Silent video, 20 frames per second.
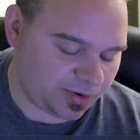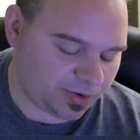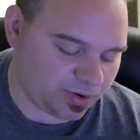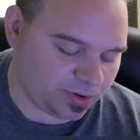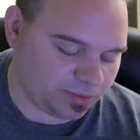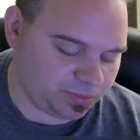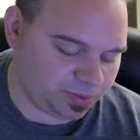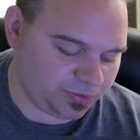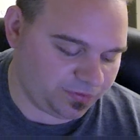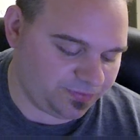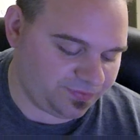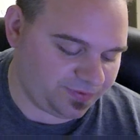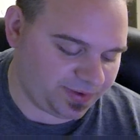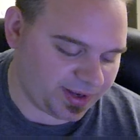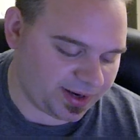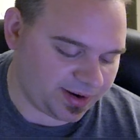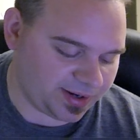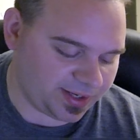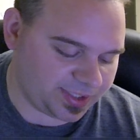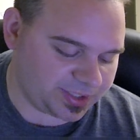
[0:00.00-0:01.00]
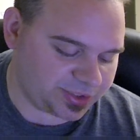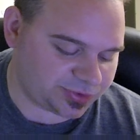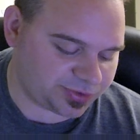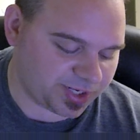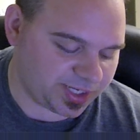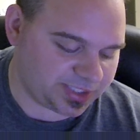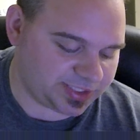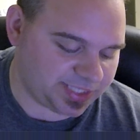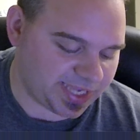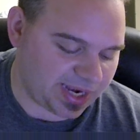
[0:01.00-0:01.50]
or Blue Flare and its
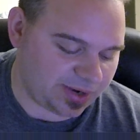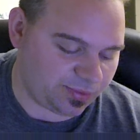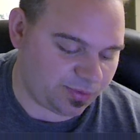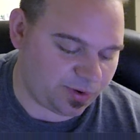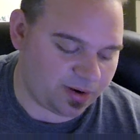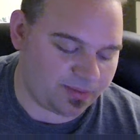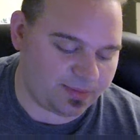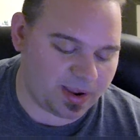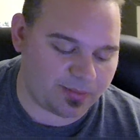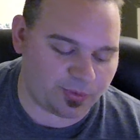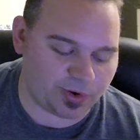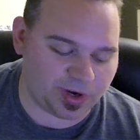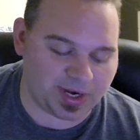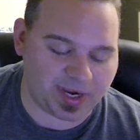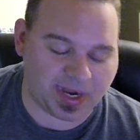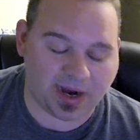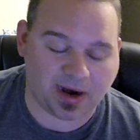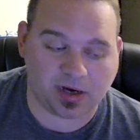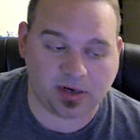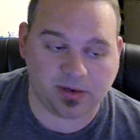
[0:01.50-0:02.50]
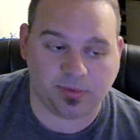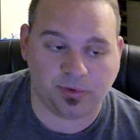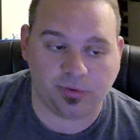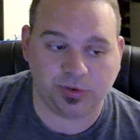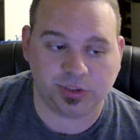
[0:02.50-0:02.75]
traits, gain 1 memory inheritable,